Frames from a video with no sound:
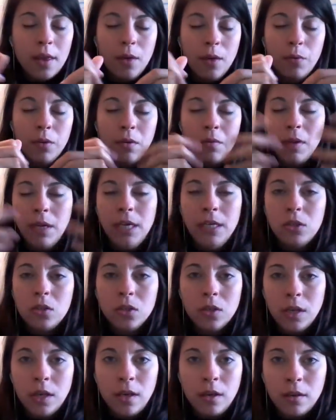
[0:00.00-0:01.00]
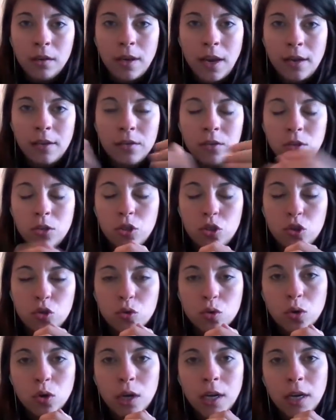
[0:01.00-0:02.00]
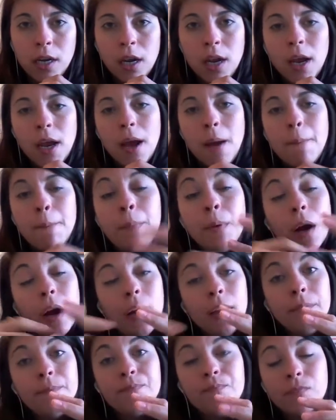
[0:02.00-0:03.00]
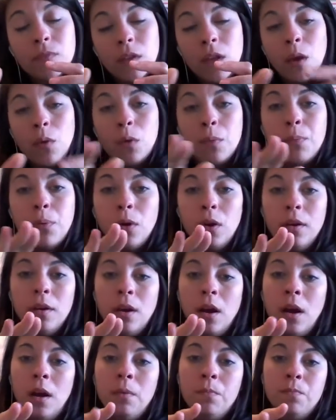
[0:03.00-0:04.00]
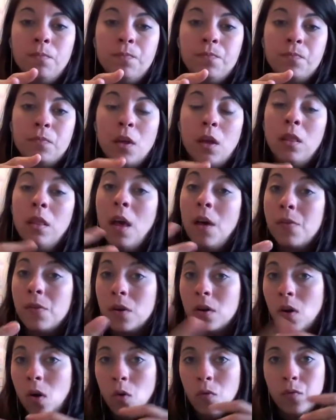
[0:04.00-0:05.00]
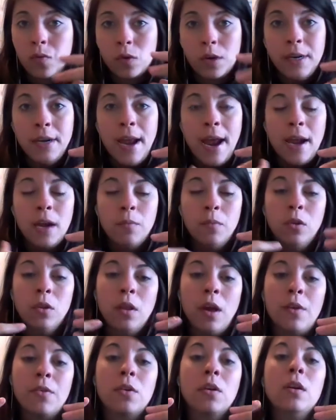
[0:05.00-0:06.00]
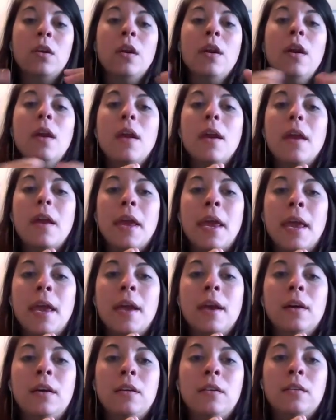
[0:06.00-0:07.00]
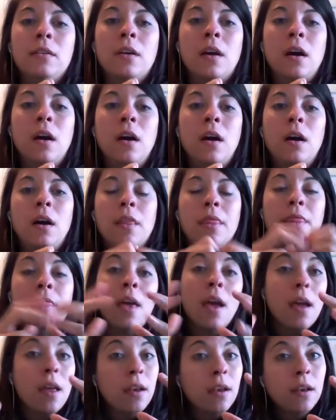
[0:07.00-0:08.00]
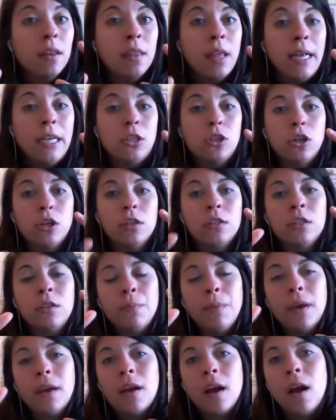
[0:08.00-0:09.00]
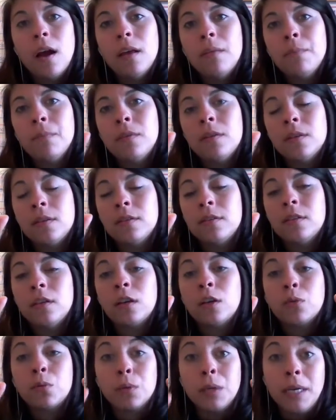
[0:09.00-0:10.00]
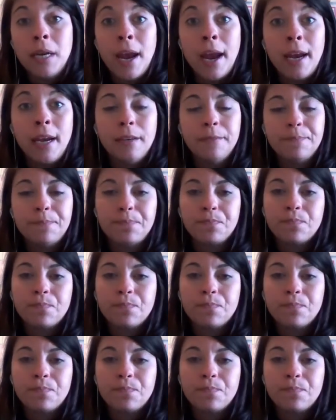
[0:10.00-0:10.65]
They would easily get destroyed, but they would put leather over it, animal leather, and then they started to create